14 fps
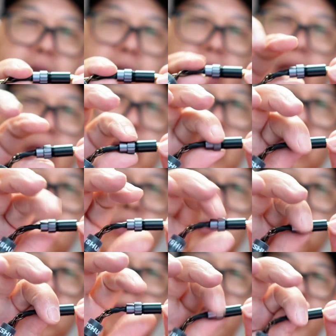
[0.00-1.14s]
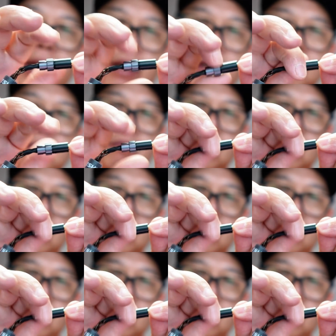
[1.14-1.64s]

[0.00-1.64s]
Okay, and then you screw it back.